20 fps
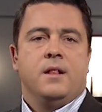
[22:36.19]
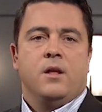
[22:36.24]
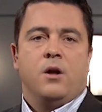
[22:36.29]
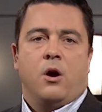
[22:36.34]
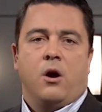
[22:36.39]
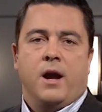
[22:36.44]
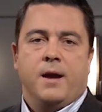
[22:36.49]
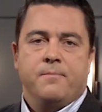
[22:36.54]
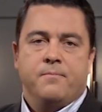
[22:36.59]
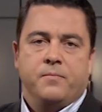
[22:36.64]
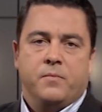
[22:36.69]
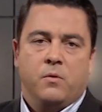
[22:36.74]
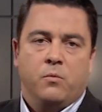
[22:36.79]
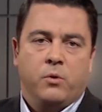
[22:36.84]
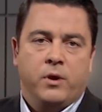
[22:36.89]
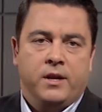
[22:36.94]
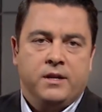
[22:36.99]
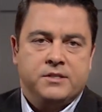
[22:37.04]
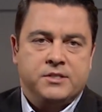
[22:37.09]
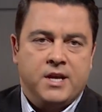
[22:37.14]
All right,
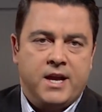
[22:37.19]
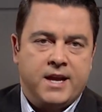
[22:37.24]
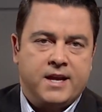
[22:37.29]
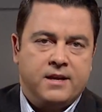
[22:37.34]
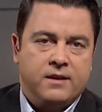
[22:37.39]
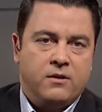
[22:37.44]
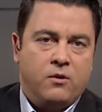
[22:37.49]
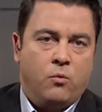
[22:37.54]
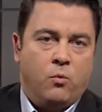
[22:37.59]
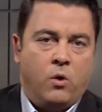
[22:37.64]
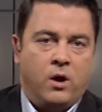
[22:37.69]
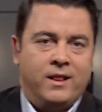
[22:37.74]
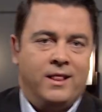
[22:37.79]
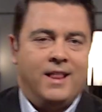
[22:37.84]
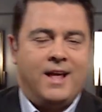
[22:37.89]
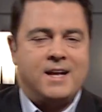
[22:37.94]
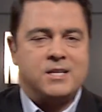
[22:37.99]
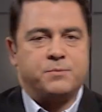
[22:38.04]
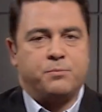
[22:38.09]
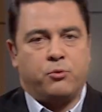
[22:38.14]
we're going to take one
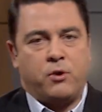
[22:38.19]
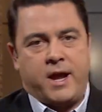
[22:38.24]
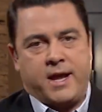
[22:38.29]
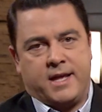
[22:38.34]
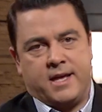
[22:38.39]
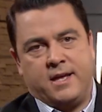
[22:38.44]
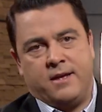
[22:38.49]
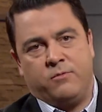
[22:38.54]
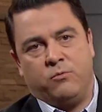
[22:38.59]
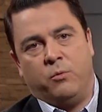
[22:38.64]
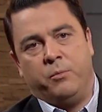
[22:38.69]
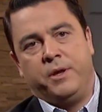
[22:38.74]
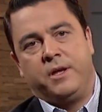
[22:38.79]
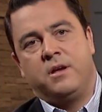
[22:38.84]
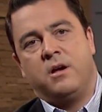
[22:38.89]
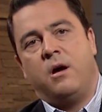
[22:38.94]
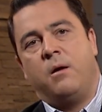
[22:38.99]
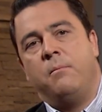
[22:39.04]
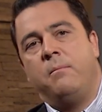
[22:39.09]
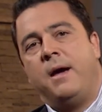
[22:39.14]
last break. When we
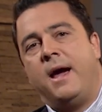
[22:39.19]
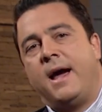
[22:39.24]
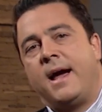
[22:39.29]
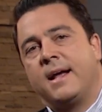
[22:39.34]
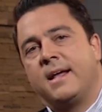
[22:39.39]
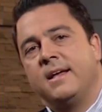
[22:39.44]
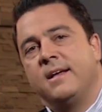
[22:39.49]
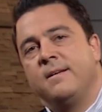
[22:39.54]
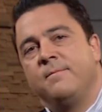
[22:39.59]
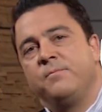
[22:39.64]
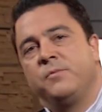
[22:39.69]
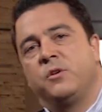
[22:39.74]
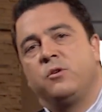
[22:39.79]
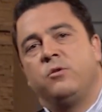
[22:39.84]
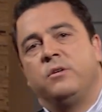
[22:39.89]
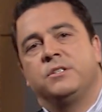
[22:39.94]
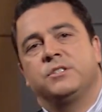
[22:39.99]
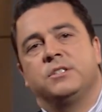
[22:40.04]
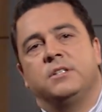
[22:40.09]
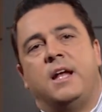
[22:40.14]
come back,
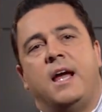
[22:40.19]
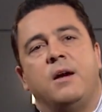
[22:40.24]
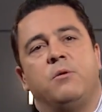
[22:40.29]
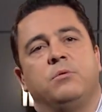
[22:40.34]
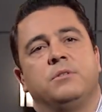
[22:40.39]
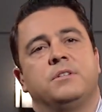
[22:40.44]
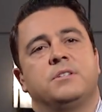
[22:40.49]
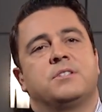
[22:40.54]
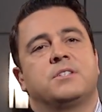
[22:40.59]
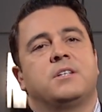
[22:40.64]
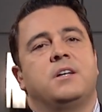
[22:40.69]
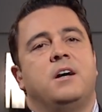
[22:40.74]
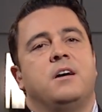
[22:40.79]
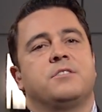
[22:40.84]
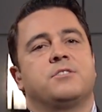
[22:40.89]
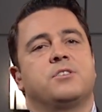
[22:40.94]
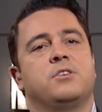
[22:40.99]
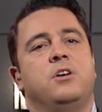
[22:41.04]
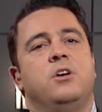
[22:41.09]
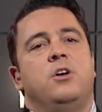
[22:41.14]
Chris and I will
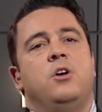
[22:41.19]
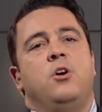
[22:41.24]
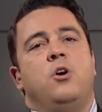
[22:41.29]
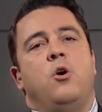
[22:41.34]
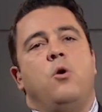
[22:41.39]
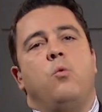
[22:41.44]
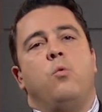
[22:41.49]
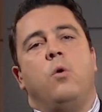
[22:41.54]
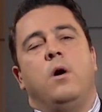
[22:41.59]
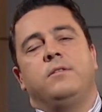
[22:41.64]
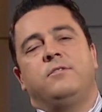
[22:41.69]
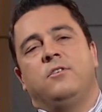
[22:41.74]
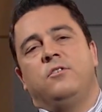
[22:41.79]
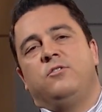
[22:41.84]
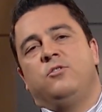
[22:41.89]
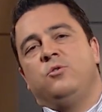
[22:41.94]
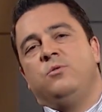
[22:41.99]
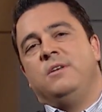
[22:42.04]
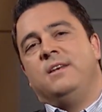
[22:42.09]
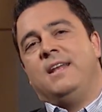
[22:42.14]
discuss what to
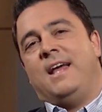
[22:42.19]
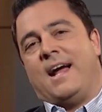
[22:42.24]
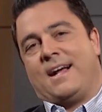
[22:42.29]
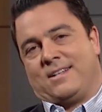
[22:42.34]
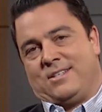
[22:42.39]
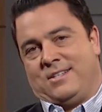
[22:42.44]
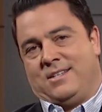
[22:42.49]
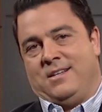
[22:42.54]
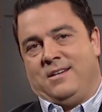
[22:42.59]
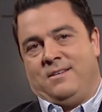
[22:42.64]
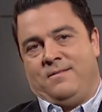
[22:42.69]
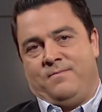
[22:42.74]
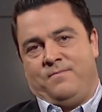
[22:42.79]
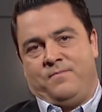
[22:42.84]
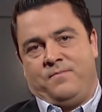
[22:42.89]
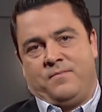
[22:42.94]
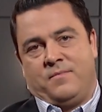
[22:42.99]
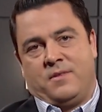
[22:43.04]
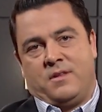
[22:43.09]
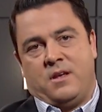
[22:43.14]
do next
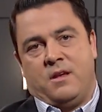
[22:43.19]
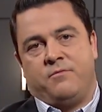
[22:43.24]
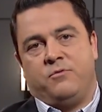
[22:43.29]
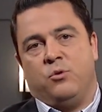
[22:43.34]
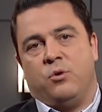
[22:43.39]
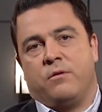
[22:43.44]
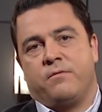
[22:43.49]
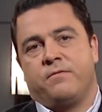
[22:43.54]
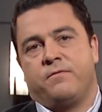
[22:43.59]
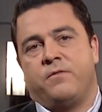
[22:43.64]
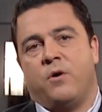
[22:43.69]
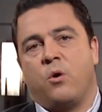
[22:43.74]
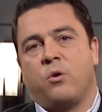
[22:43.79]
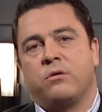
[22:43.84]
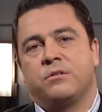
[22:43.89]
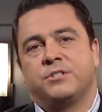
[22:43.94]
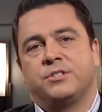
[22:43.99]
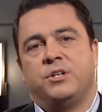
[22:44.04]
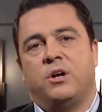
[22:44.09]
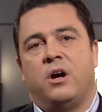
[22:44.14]
if you are
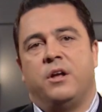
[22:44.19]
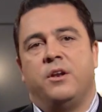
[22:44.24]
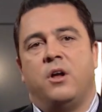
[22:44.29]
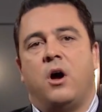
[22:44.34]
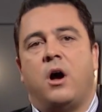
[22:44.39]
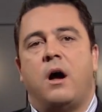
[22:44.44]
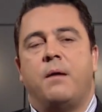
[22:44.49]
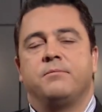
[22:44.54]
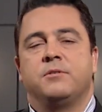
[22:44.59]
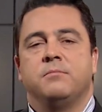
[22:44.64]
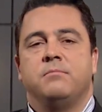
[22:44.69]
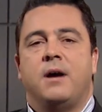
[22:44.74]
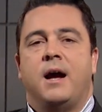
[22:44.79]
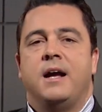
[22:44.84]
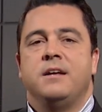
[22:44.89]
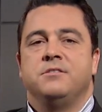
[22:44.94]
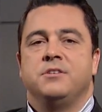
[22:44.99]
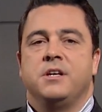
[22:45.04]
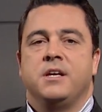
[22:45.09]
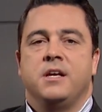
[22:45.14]
focused on
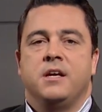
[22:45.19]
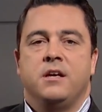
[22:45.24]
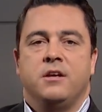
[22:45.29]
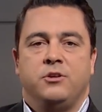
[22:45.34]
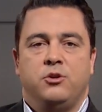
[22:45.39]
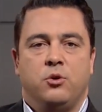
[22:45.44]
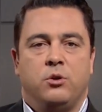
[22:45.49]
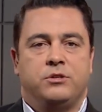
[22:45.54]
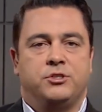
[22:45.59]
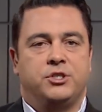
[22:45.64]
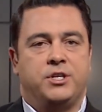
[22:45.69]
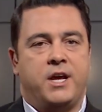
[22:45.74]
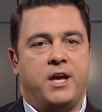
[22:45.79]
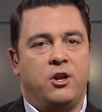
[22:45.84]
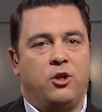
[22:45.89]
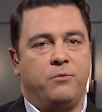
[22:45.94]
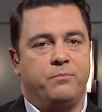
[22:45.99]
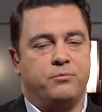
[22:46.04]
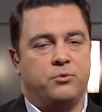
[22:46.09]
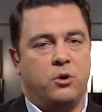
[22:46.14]
optimizing your
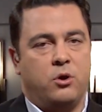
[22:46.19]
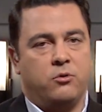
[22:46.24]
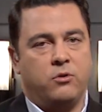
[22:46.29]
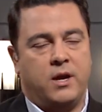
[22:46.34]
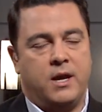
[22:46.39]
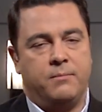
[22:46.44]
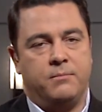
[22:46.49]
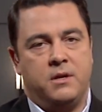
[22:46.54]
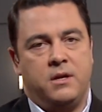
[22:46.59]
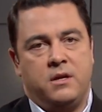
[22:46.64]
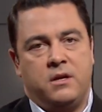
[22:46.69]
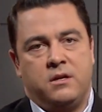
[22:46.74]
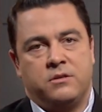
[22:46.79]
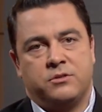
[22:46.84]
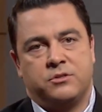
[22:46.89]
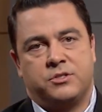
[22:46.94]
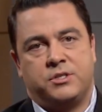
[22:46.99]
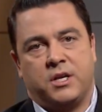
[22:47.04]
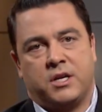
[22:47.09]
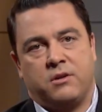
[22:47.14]
channel program. So
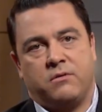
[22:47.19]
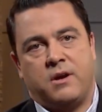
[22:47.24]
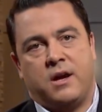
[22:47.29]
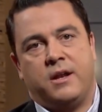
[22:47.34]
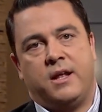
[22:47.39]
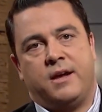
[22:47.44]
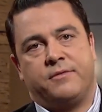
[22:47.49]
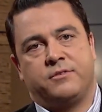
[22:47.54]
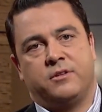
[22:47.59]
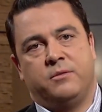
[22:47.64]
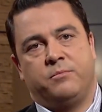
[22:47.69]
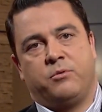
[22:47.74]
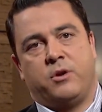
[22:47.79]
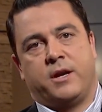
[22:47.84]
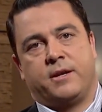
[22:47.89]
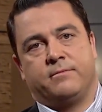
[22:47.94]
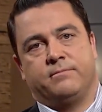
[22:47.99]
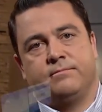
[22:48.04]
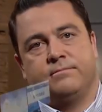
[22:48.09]
stick around after the break.